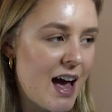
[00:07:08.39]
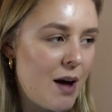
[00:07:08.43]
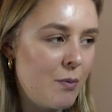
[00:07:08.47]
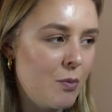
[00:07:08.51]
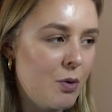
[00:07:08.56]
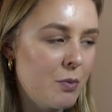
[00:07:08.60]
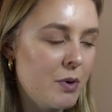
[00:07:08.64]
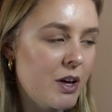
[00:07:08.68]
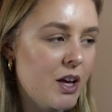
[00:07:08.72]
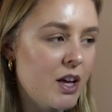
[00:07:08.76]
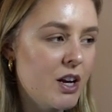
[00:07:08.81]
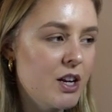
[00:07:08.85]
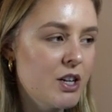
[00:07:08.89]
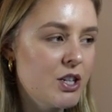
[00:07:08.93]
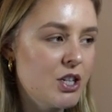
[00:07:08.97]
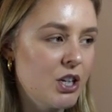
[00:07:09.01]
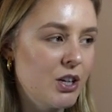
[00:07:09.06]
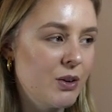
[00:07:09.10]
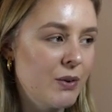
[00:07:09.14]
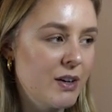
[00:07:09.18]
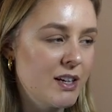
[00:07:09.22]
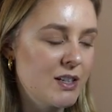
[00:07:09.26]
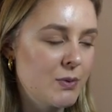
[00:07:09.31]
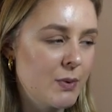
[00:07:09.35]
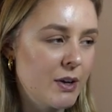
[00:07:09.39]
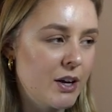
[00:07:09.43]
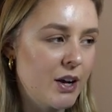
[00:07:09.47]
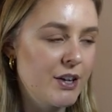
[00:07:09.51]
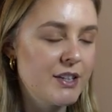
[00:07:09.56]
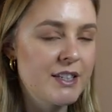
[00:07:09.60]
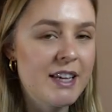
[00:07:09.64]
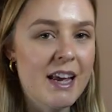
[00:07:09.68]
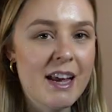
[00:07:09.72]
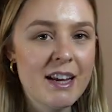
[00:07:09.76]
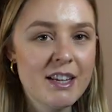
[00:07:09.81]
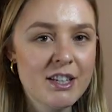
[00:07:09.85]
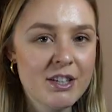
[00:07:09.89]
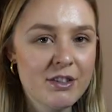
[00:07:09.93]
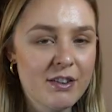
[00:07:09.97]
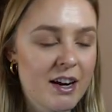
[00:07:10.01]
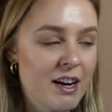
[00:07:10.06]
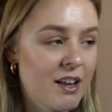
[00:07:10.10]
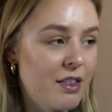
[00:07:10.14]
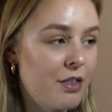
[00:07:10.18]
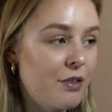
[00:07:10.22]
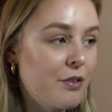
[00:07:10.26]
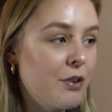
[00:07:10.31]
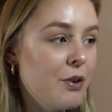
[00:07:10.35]
And what we're going to do is we're going to
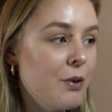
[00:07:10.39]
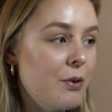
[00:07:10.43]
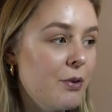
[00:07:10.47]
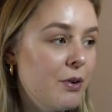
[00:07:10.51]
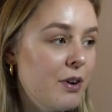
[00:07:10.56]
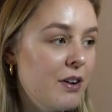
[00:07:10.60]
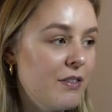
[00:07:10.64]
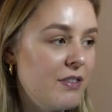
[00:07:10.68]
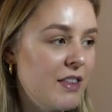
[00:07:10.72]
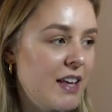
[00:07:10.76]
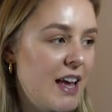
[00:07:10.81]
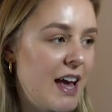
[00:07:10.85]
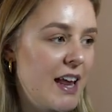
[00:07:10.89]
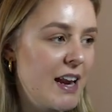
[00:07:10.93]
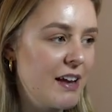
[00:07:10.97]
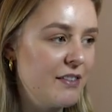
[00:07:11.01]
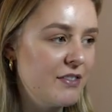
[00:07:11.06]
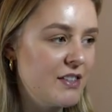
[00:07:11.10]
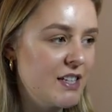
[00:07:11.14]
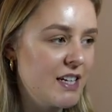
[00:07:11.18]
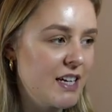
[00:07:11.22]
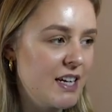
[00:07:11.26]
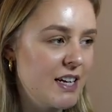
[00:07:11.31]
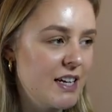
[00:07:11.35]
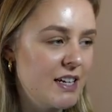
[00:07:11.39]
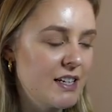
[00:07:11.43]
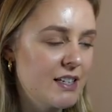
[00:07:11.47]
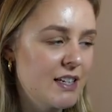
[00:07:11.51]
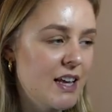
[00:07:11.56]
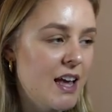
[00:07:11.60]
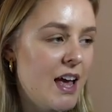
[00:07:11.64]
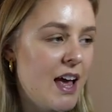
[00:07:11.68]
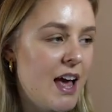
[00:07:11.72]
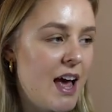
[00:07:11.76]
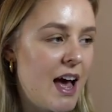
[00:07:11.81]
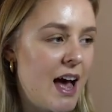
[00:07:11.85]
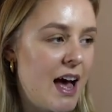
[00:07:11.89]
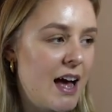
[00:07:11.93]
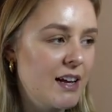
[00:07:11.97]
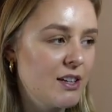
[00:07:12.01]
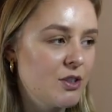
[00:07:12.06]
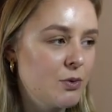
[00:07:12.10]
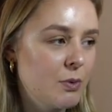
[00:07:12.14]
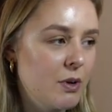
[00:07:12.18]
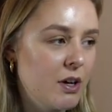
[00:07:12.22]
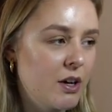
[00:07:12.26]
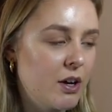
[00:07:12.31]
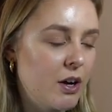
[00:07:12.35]
iterate through all of the N F Ts,
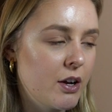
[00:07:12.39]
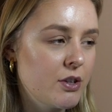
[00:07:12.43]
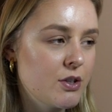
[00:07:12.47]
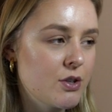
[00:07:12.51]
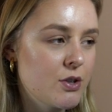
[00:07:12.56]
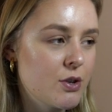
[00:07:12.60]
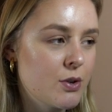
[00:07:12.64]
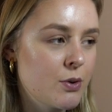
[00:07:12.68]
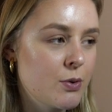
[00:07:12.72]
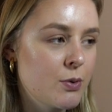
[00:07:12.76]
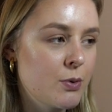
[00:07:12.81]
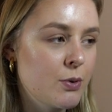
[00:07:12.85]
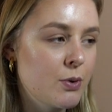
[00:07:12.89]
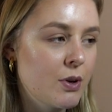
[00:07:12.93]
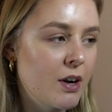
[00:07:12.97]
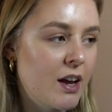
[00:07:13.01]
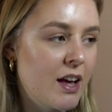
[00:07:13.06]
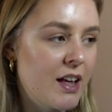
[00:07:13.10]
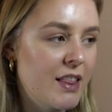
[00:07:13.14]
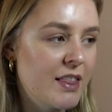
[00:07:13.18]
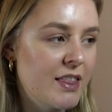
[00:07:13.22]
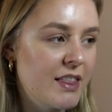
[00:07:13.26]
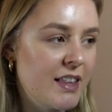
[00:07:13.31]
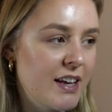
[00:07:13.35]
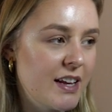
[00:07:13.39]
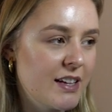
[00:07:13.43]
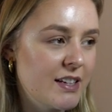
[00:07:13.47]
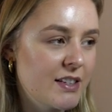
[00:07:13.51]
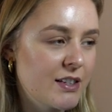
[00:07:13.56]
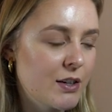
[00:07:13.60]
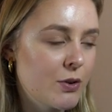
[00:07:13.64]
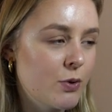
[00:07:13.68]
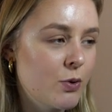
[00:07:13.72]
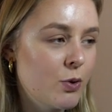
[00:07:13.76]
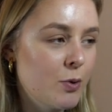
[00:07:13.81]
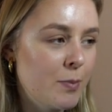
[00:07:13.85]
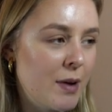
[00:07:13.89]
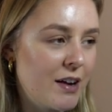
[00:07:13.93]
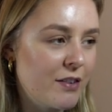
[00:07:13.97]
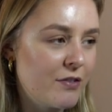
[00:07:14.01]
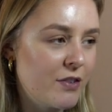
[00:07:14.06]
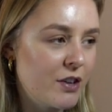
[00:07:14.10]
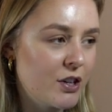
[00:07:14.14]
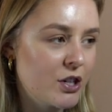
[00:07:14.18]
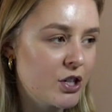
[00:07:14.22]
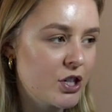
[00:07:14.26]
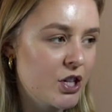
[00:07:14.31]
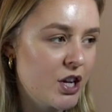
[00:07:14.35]
and we are going to call this callback
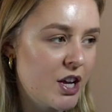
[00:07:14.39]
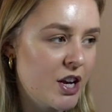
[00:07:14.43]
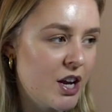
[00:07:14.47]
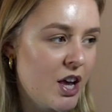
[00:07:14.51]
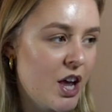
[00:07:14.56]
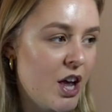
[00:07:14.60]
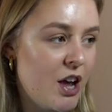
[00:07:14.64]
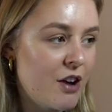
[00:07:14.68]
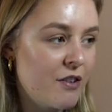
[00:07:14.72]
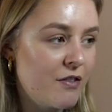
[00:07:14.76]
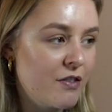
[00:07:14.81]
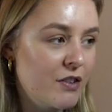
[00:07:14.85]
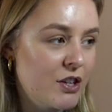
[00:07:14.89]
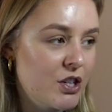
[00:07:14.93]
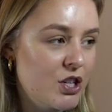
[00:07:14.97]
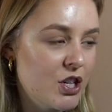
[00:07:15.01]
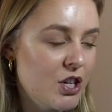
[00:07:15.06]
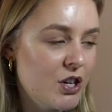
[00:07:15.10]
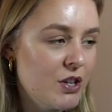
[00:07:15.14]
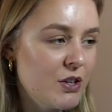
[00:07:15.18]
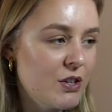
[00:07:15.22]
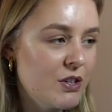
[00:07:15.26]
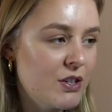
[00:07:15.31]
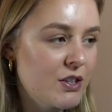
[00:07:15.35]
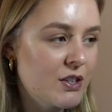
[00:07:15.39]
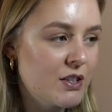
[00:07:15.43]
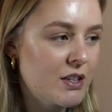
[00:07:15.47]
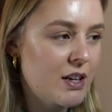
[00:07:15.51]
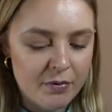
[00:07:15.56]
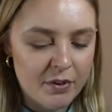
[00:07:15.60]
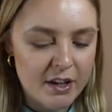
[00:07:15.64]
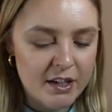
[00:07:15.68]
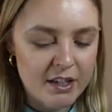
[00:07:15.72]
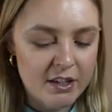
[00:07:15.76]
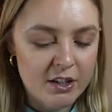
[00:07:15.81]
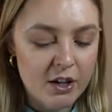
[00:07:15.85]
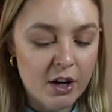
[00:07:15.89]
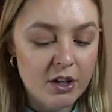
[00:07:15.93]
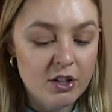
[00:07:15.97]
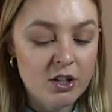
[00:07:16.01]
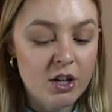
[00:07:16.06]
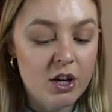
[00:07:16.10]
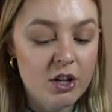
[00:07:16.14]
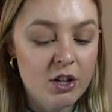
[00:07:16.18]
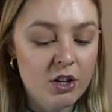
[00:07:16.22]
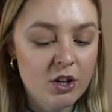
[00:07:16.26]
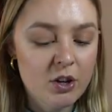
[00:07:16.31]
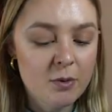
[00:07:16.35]
function reduce. It is going
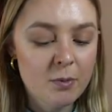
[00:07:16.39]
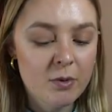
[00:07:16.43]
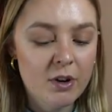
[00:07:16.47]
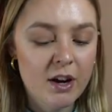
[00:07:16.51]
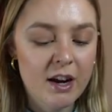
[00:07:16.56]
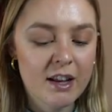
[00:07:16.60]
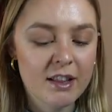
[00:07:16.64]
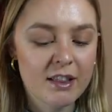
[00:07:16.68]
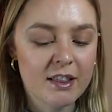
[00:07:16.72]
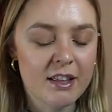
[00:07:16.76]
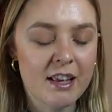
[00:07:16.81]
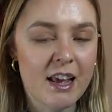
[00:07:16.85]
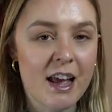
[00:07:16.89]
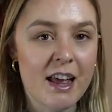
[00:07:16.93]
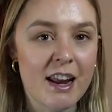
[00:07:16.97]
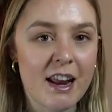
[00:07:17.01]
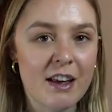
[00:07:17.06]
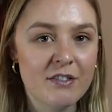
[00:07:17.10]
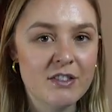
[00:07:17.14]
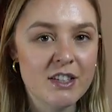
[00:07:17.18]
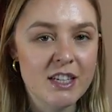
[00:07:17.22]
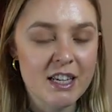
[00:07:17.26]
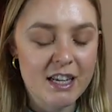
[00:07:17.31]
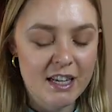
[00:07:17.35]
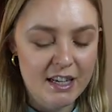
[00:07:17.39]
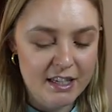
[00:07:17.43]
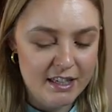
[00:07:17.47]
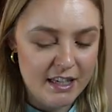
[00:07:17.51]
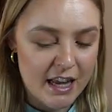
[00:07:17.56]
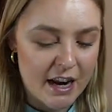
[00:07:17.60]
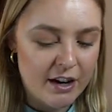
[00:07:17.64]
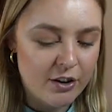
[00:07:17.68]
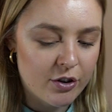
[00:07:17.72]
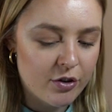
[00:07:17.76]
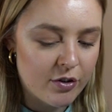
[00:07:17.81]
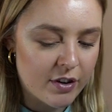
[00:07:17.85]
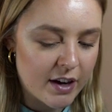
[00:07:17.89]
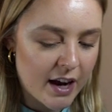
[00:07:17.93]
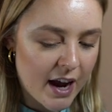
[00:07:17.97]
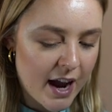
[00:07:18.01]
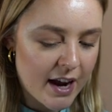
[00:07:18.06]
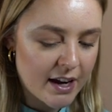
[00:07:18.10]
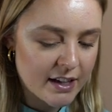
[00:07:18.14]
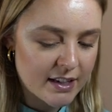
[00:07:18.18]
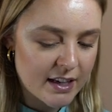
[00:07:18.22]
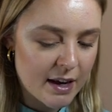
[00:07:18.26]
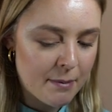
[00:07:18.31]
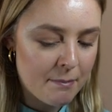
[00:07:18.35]
to enumerate the N F Ts and
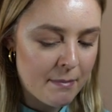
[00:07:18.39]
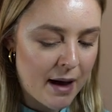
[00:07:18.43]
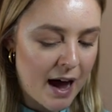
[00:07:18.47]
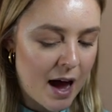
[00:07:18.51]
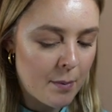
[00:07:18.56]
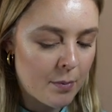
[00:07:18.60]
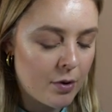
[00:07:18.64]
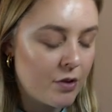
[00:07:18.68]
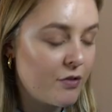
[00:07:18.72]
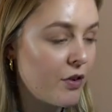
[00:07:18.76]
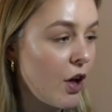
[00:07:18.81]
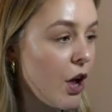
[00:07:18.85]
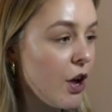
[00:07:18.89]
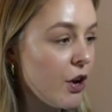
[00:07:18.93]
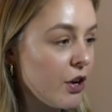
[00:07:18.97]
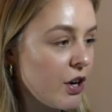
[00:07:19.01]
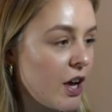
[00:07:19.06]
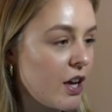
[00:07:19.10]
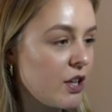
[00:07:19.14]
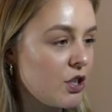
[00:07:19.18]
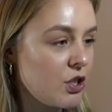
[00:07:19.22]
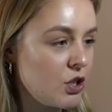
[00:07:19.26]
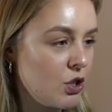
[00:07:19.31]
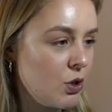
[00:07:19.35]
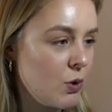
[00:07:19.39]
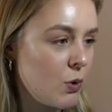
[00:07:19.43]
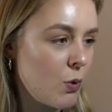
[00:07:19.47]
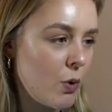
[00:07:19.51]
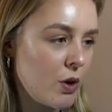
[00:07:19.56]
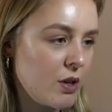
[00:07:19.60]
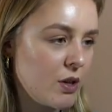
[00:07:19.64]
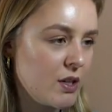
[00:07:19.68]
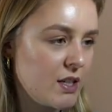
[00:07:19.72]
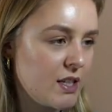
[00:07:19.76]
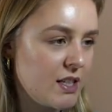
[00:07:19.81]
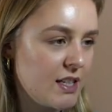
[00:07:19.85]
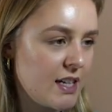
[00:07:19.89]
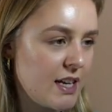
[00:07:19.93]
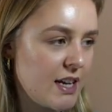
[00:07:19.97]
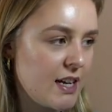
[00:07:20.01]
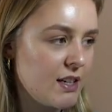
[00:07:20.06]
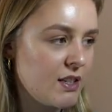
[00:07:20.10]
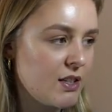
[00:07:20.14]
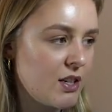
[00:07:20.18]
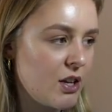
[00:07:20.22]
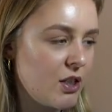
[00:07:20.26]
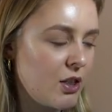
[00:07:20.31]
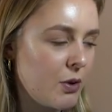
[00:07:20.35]
create a map of owner to quantity
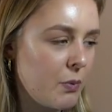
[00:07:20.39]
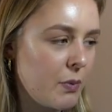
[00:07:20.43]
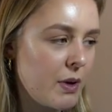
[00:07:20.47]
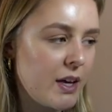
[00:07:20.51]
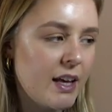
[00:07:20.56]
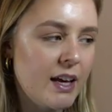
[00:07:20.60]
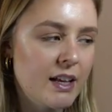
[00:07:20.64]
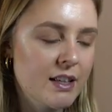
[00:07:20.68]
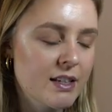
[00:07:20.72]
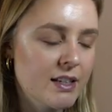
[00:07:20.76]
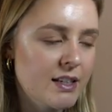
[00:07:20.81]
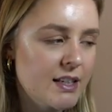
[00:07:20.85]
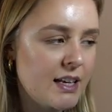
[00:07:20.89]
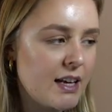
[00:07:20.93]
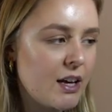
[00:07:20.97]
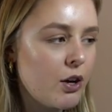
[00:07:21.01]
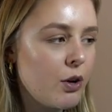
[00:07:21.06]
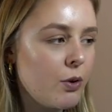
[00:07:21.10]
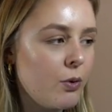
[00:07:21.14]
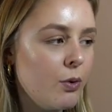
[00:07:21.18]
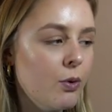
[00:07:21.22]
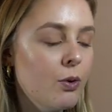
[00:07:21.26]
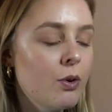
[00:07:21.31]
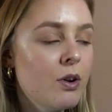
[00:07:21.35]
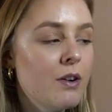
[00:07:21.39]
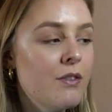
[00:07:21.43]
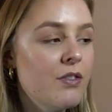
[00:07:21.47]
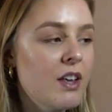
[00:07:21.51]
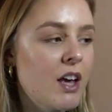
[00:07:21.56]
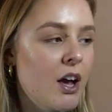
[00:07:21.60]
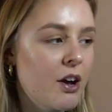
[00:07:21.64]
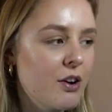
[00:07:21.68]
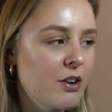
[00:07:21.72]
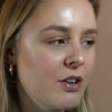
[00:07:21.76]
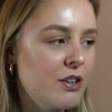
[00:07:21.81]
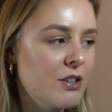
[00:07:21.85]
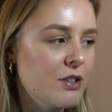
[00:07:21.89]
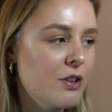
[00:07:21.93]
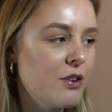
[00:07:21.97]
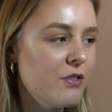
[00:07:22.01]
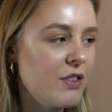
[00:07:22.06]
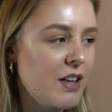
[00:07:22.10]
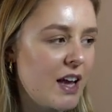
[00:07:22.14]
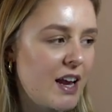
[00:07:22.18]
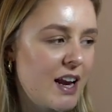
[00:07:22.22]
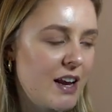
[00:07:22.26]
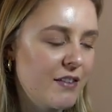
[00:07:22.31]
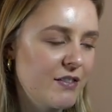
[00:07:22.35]
so that we can see who all of the owners of
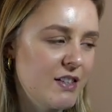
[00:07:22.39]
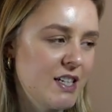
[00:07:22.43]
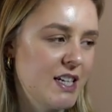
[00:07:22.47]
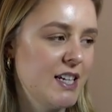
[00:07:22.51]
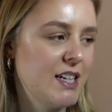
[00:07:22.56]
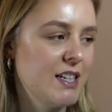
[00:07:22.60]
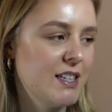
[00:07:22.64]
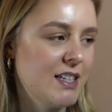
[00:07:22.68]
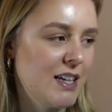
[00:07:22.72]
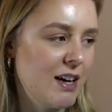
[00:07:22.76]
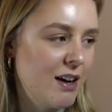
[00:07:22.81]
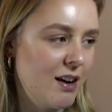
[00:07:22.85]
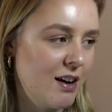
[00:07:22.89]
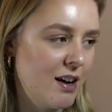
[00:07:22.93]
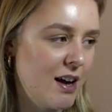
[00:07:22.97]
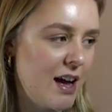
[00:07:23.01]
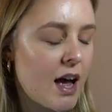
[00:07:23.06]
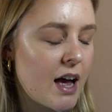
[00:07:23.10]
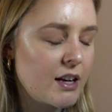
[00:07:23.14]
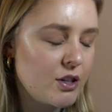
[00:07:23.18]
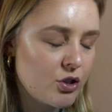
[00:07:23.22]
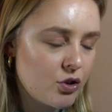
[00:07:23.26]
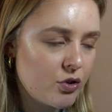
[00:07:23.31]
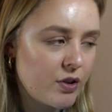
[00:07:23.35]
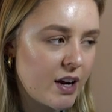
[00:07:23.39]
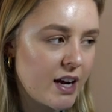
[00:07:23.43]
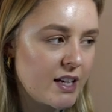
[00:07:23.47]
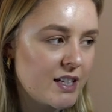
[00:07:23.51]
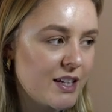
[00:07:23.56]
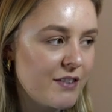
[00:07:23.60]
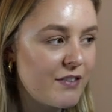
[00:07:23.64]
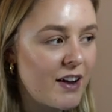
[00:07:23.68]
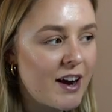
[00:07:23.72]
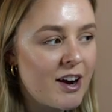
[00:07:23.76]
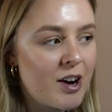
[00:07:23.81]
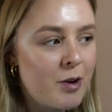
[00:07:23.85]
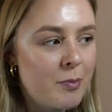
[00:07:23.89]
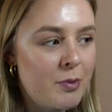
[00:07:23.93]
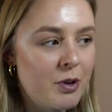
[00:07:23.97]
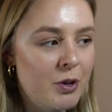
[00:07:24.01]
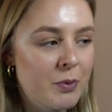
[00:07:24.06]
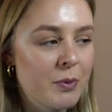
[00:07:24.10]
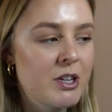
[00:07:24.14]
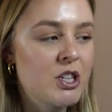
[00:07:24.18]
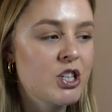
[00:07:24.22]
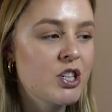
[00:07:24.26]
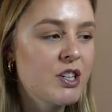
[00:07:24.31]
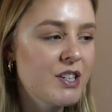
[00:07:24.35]
the N F Ts are, and create a variable
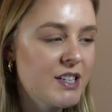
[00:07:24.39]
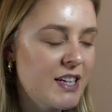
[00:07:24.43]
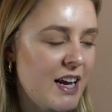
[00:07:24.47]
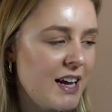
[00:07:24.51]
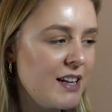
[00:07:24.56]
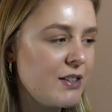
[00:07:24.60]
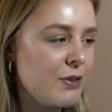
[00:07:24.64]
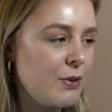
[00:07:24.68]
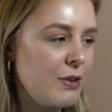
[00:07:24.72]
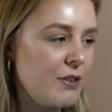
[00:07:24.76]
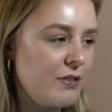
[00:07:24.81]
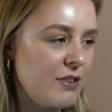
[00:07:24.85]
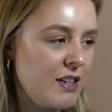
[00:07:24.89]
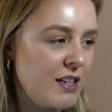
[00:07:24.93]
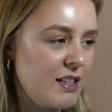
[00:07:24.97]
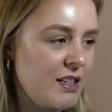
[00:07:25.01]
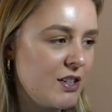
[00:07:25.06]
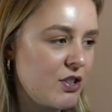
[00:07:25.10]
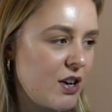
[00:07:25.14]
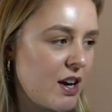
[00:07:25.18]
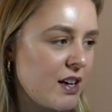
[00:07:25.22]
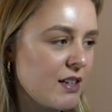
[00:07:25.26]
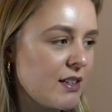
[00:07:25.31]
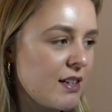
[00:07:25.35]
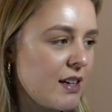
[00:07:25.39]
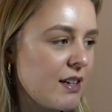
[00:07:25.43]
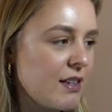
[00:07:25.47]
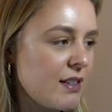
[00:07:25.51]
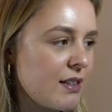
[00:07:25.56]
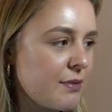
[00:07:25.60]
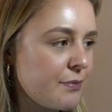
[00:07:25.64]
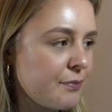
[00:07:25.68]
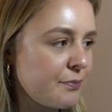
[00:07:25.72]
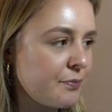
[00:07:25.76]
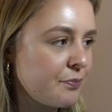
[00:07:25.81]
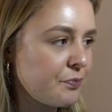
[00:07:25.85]
which contains all of these addresses.